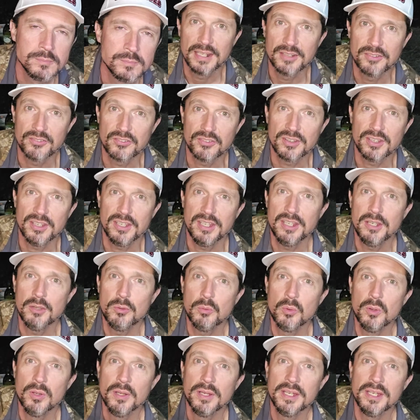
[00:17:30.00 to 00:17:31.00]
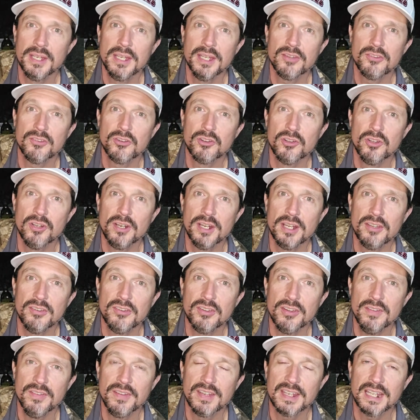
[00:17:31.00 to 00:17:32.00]
It's equally as good as
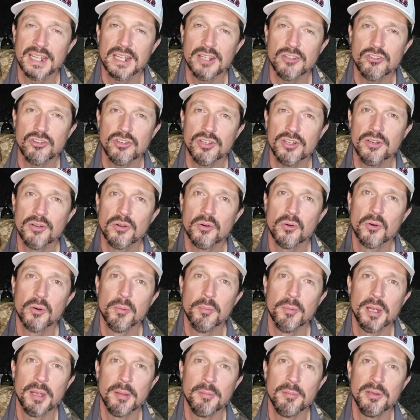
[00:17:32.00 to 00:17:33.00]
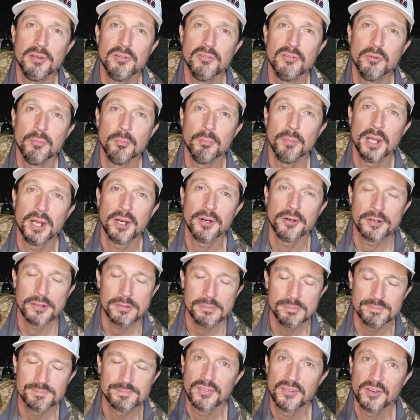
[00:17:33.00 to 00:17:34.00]
in the kitchen, or maybe even better.
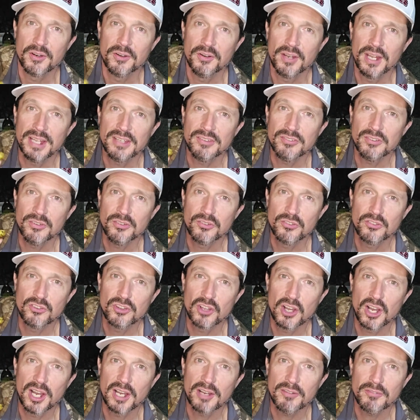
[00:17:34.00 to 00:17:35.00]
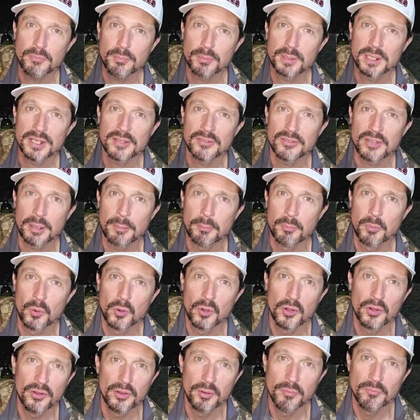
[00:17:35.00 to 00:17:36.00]
They're nice and soft because I
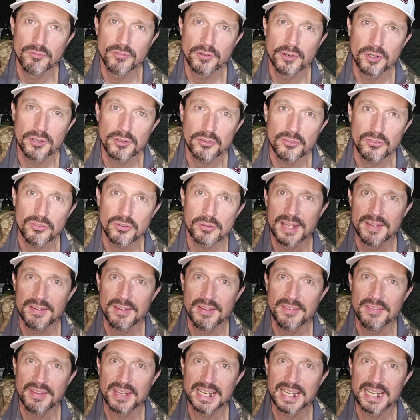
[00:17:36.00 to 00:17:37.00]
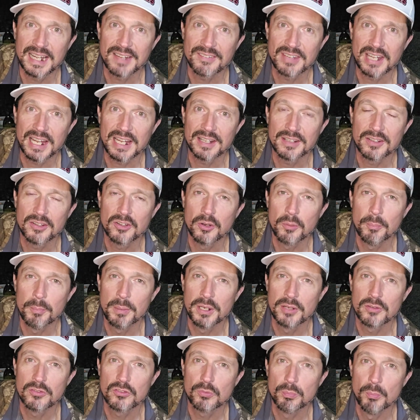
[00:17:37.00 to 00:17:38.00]
boiled them first. And then they got that little bit
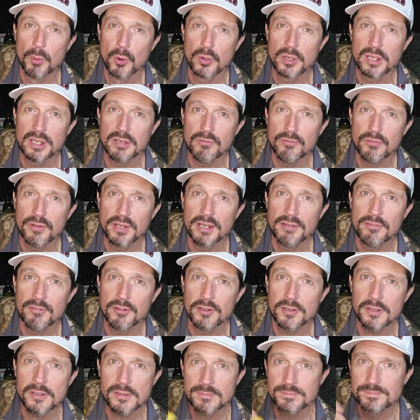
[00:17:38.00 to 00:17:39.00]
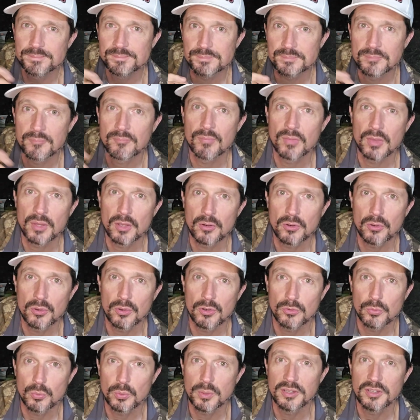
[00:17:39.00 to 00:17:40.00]
of smoky flavor. Of
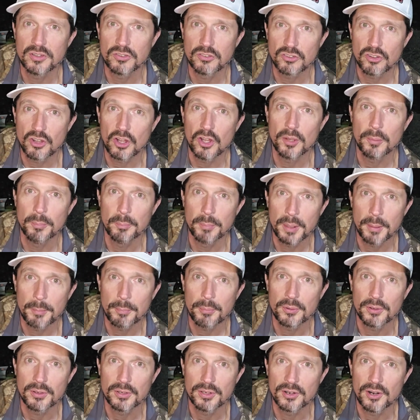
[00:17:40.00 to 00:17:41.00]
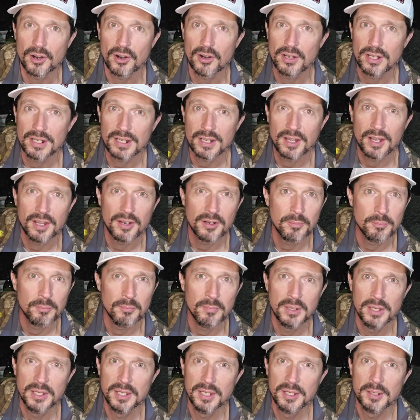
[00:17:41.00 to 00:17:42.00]
course, with the salt and pepper and garlic on them,
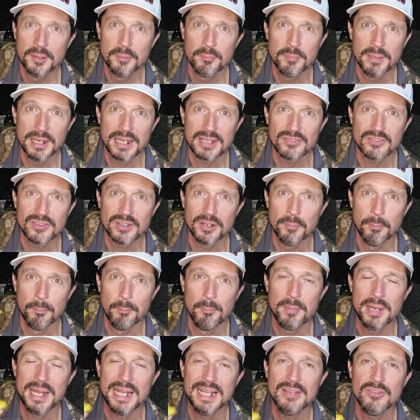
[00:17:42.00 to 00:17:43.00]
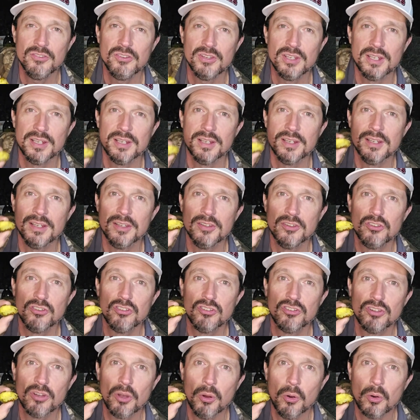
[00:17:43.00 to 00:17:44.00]
makes it amazing.
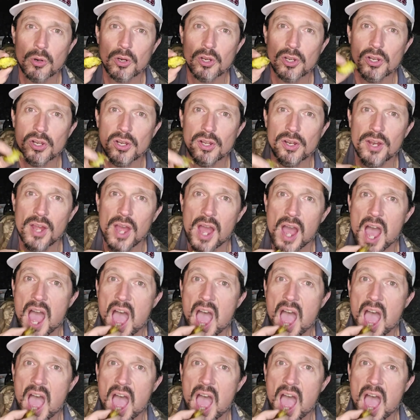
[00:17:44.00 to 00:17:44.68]
So good.